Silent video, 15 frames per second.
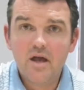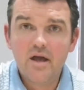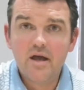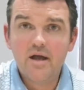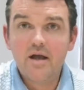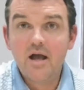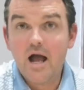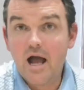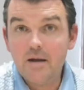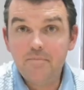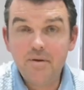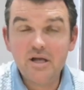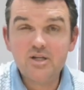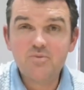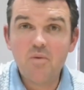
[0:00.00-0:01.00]

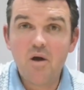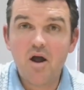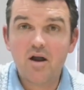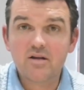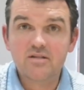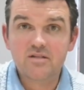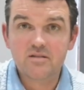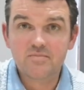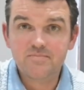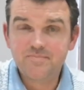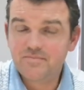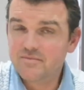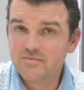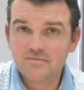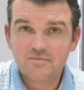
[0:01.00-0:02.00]
And pitch marks.
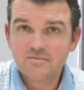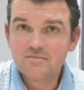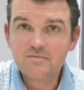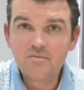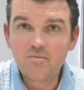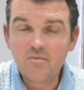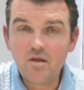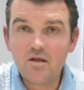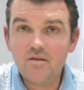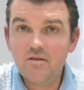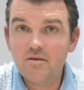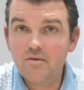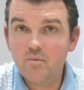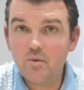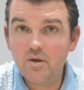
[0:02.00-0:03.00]

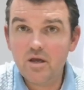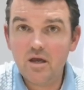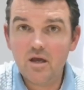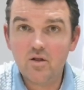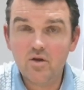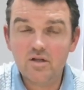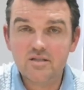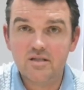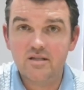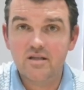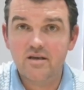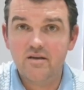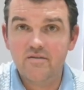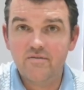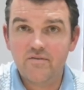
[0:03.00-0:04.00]
We looked
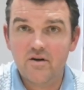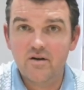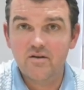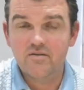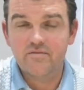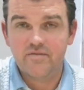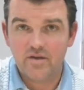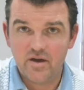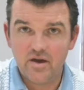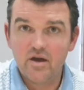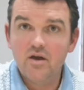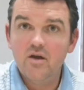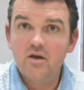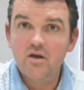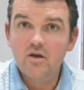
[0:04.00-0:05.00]
at the front of
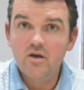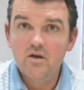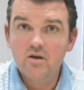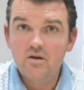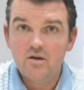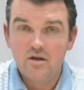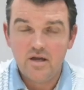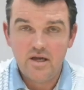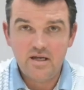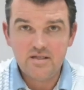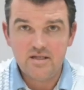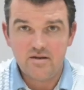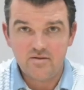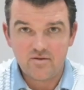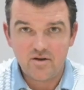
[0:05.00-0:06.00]
the
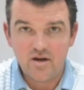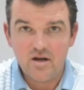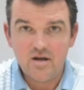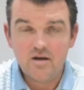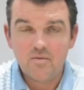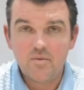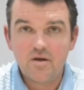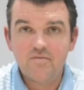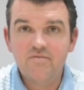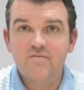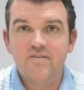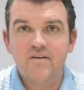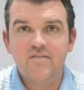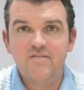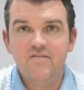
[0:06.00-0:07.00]
18th green and we had
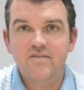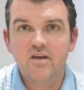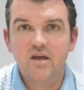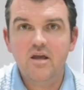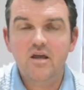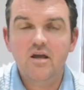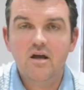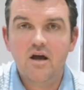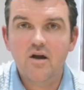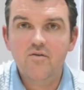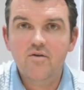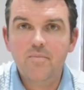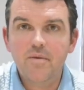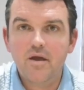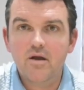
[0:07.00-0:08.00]
50
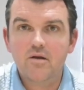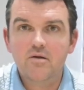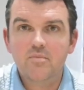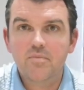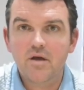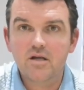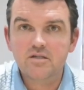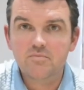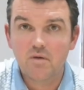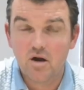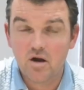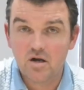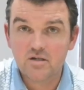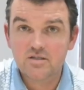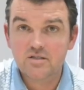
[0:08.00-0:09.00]
unrepaired pitch
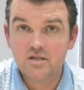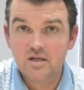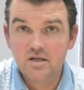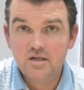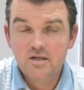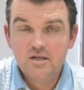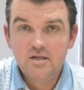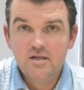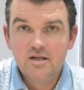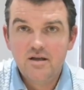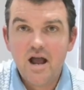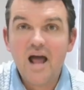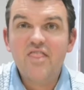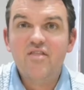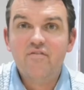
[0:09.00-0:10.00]
marks
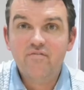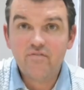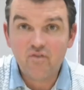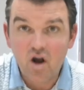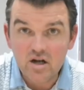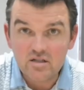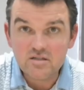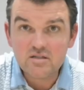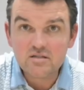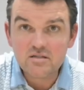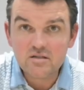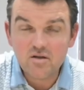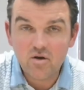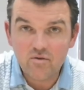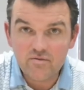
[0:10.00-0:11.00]
at the
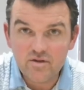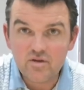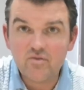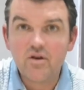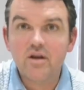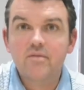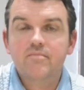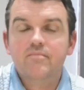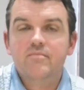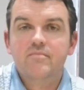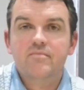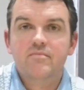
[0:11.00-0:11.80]
front of the green.